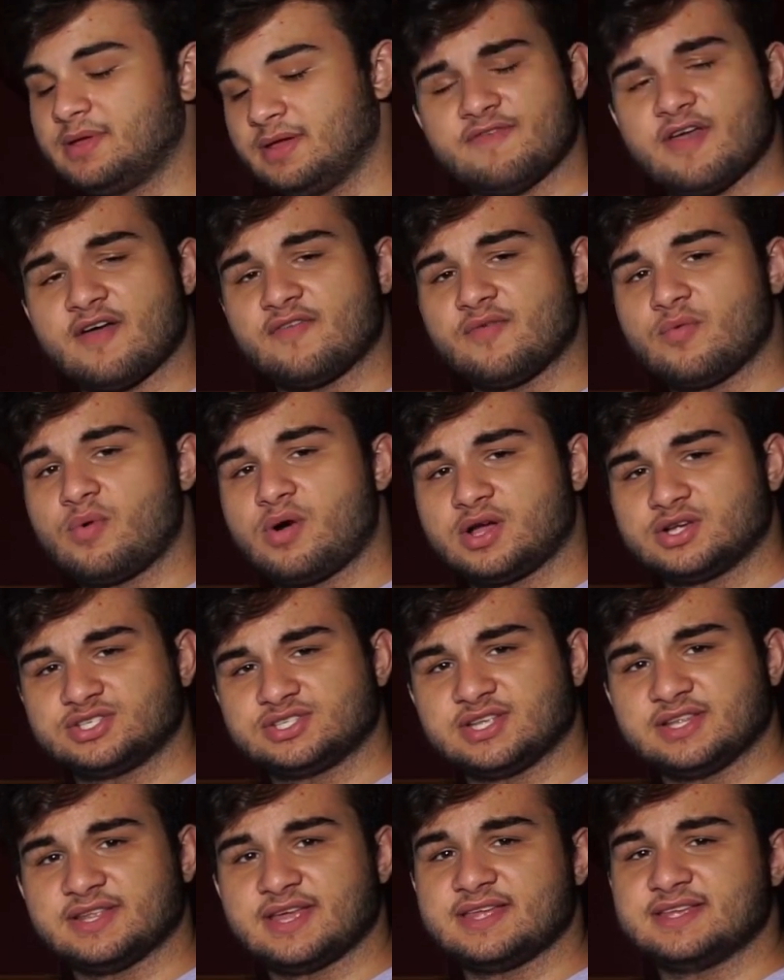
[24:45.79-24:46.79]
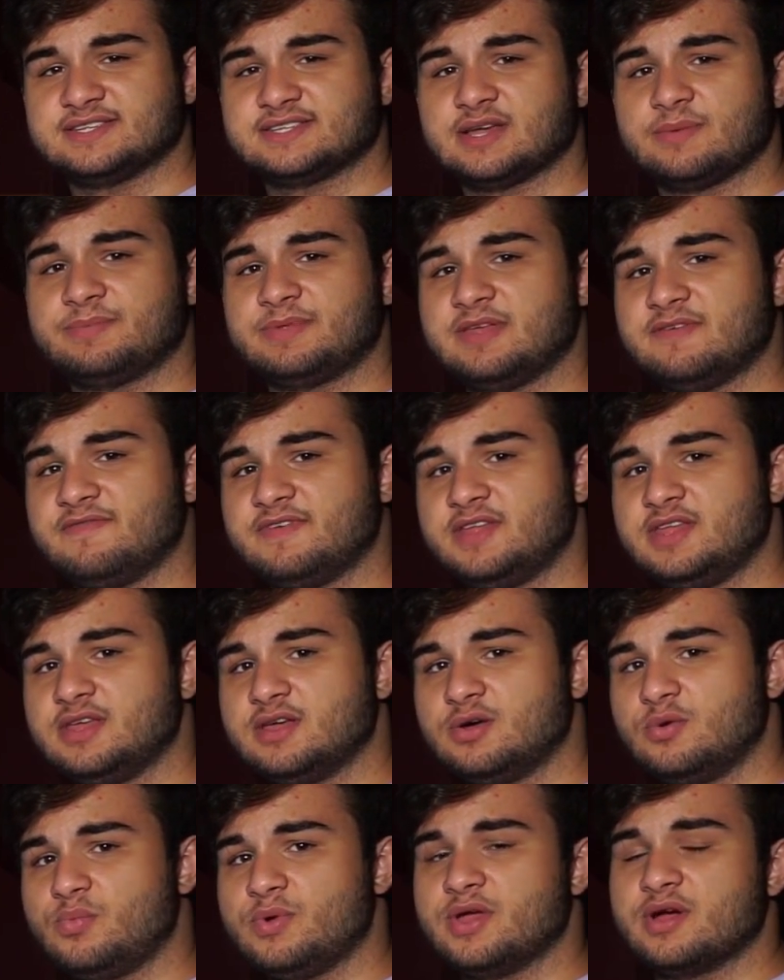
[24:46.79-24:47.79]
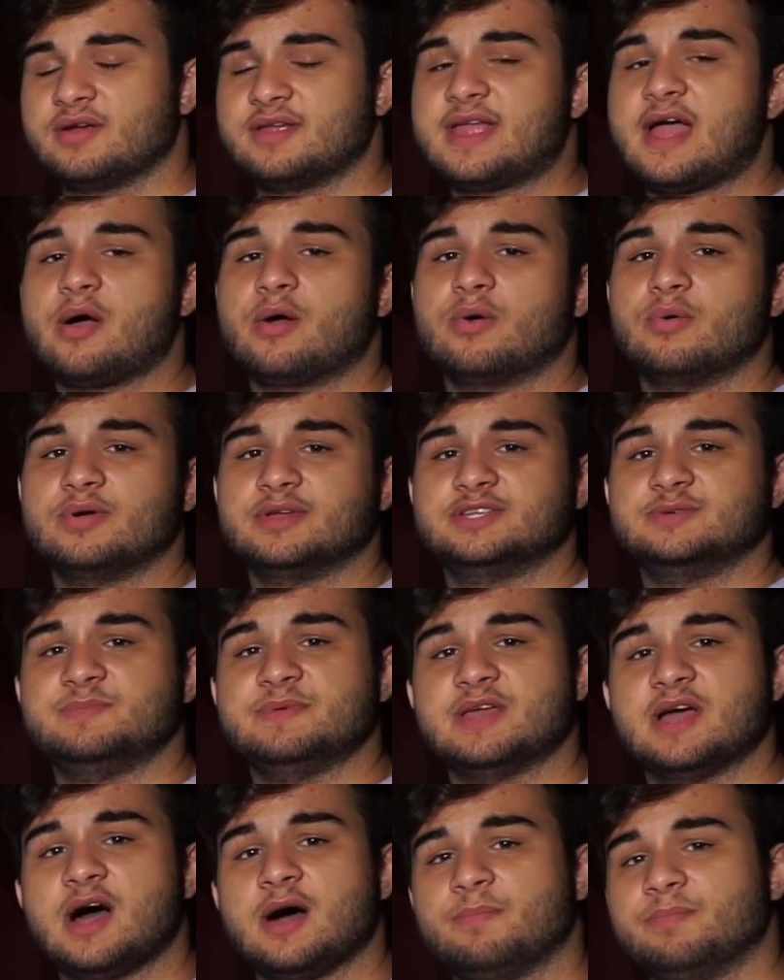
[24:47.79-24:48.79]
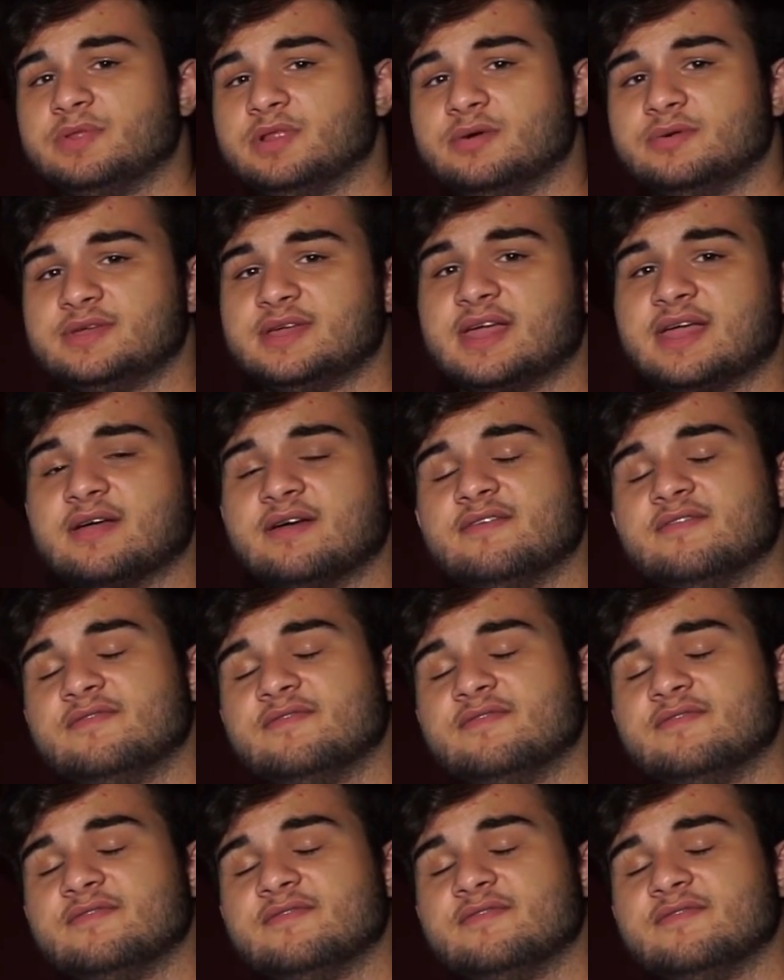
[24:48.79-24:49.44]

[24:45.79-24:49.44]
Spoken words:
If you haven't watched the latest update video, we are now going to be uploading